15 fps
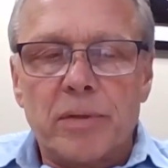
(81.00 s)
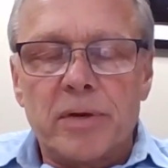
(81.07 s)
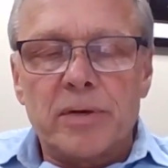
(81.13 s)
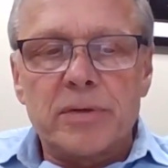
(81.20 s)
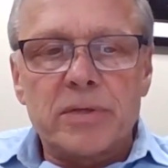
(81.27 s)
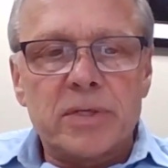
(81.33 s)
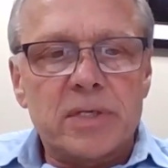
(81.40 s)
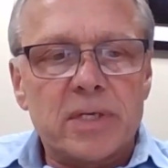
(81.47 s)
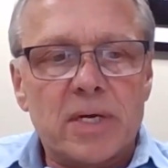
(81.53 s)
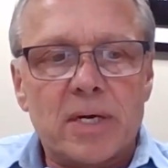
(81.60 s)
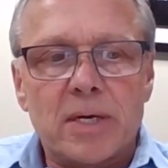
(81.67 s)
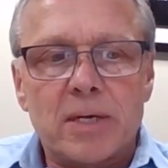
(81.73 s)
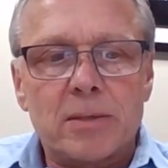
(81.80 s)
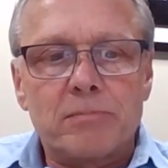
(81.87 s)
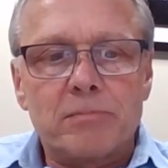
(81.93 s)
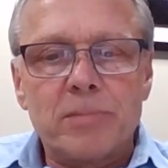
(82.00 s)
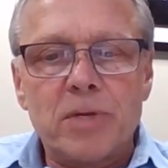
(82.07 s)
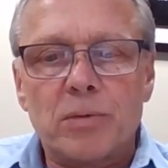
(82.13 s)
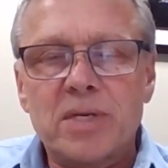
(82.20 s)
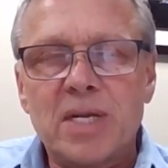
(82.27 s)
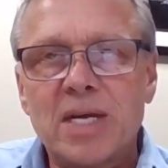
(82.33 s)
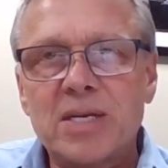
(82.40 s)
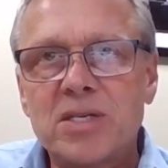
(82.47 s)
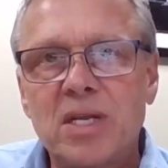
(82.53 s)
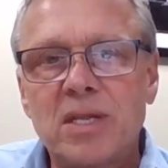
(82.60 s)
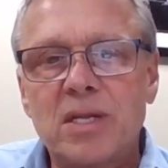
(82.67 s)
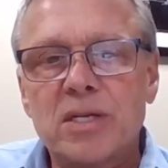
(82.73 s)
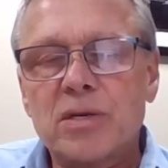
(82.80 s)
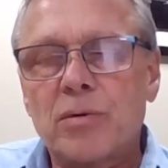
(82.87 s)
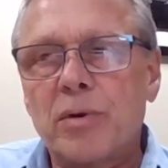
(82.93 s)
there's,
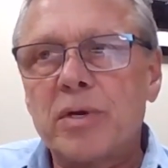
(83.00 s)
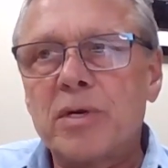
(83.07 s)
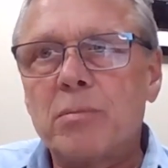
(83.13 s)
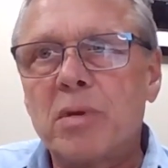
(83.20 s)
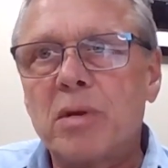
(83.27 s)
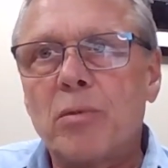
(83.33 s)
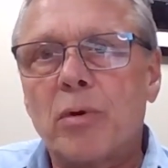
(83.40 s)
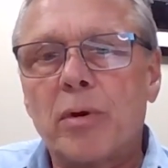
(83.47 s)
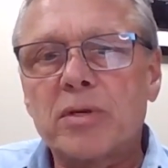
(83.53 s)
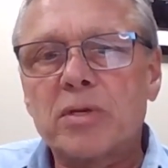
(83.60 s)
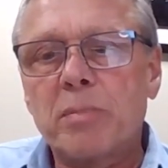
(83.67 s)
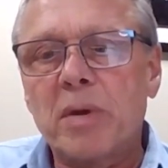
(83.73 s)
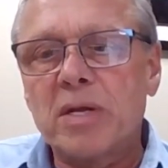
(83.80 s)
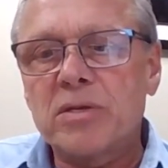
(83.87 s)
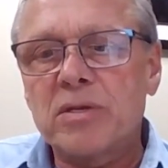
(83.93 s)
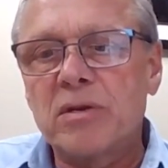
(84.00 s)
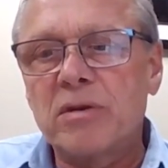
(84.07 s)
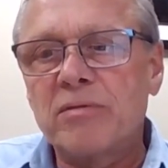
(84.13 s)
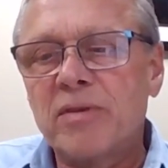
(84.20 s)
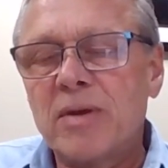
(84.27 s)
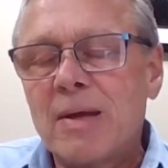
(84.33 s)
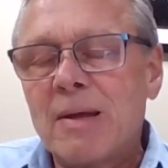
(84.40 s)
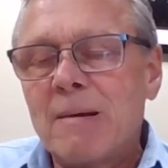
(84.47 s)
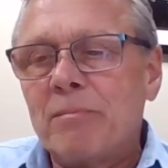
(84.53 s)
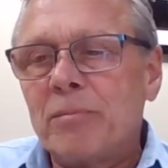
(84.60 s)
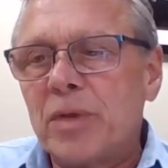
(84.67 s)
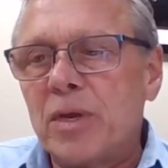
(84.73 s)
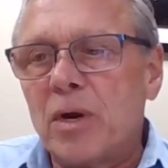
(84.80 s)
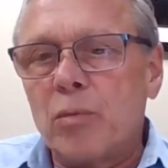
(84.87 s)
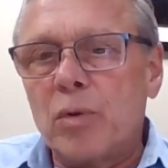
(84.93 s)
testing that's going to be more expensive.
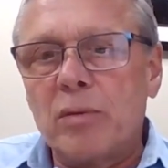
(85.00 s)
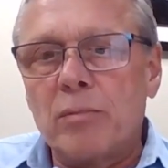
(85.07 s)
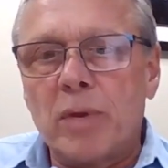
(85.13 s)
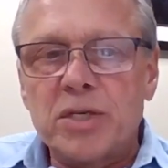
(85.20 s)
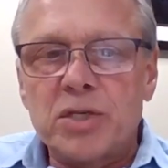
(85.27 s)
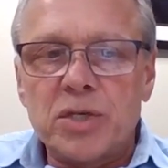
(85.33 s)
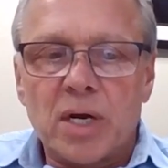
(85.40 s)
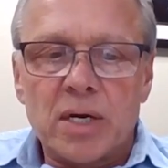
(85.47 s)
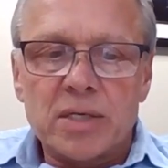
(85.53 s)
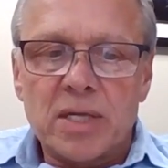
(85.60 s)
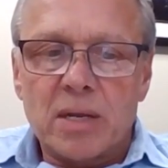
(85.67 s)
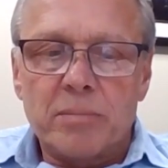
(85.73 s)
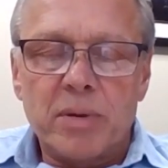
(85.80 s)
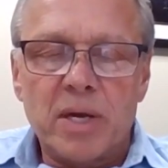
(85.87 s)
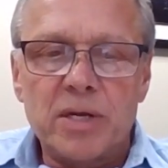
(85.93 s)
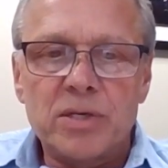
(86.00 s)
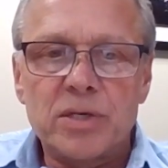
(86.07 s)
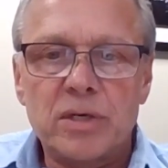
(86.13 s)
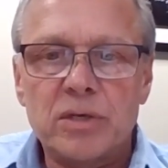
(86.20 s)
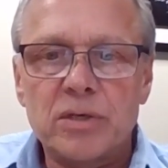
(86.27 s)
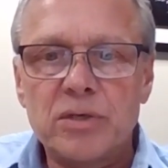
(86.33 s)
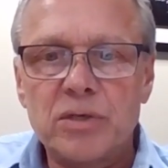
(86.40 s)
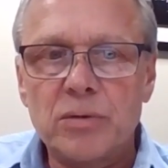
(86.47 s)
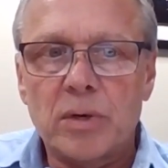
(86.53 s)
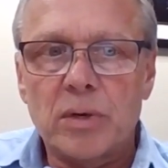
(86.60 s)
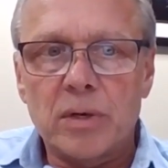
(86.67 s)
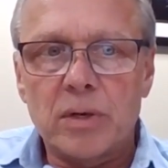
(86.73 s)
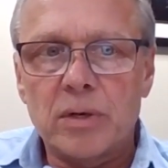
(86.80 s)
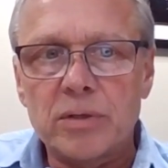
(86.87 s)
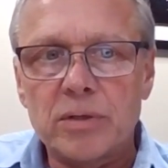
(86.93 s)
We might charge that patient $200
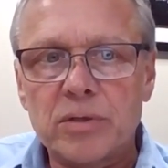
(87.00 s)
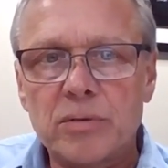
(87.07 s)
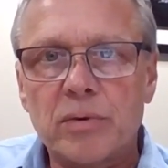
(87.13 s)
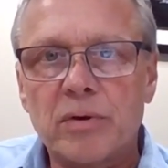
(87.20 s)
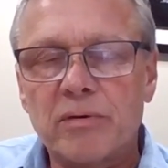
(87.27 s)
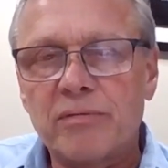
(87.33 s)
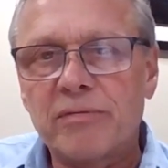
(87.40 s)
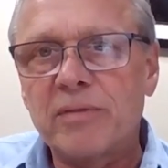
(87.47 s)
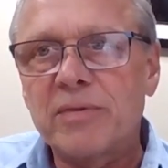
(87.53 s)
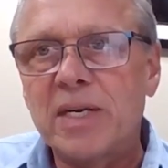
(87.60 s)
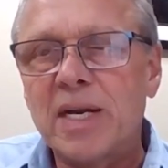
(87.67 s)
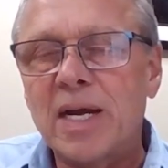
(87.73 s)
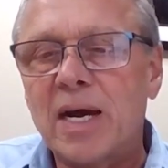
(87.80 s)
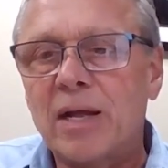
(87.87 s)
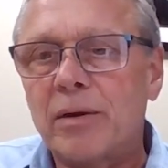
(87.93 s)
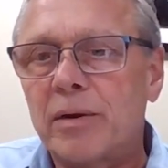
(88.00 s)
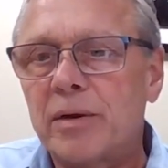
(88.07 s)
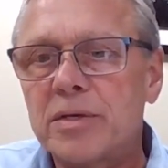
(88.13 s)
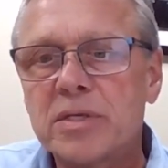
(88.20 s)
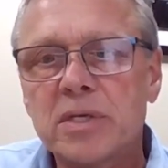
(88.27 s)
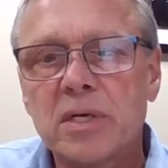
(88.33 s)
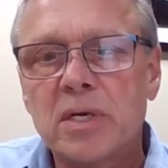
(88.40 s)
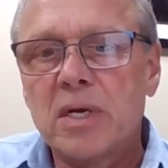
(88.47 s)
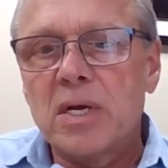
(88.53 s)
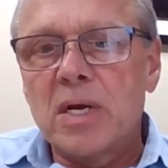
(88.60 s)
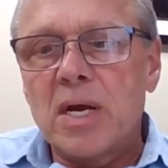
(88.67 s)
or $250,